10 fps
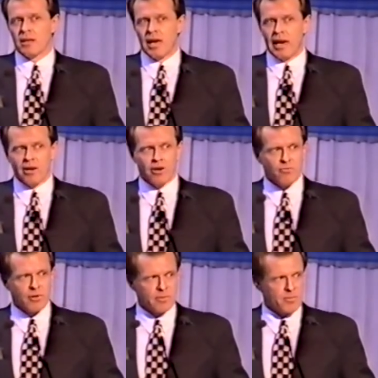hang on,
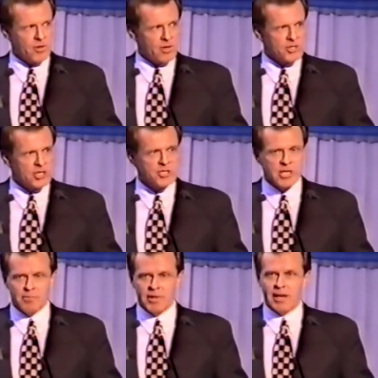Rupert Murdoch just
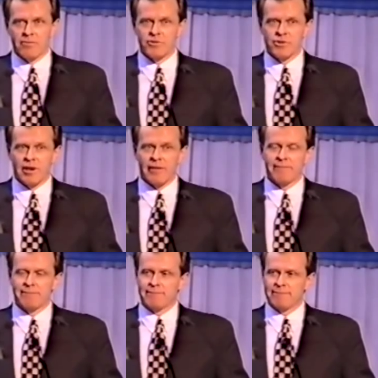jumped out of a tree.
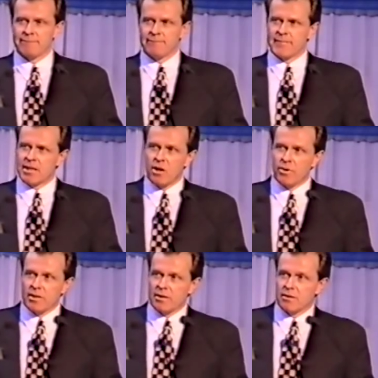No,
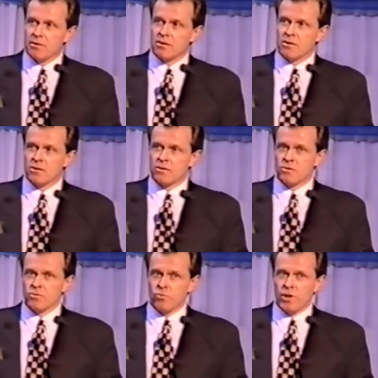he didn't.
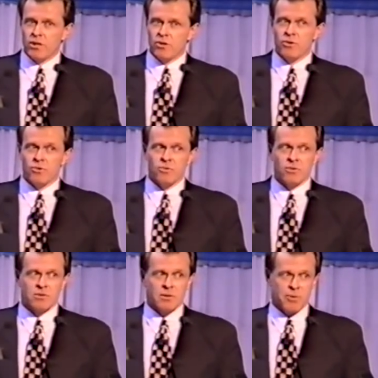We knew
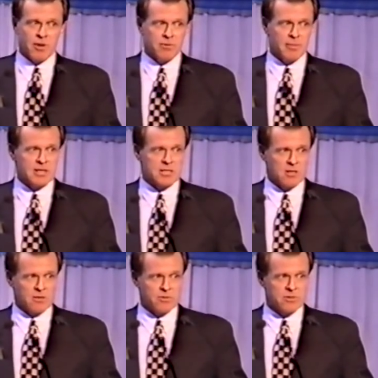the problem
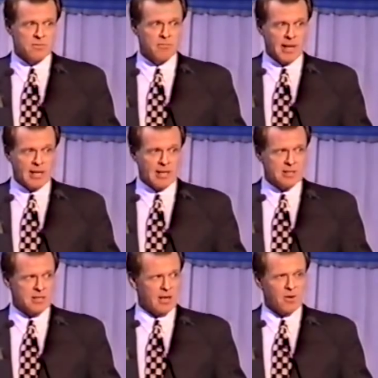ourselves many
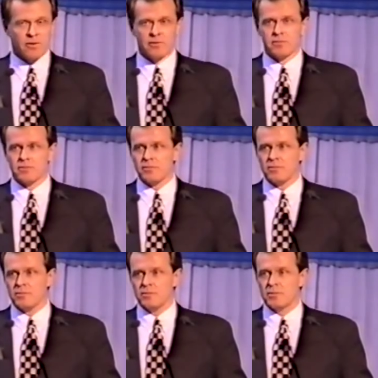years ago.
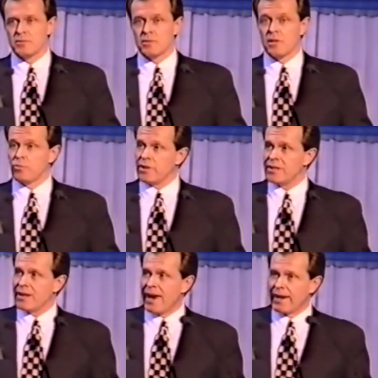And we
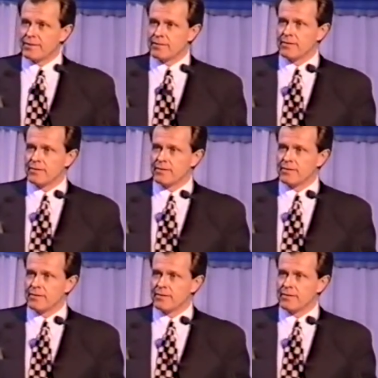didn't act.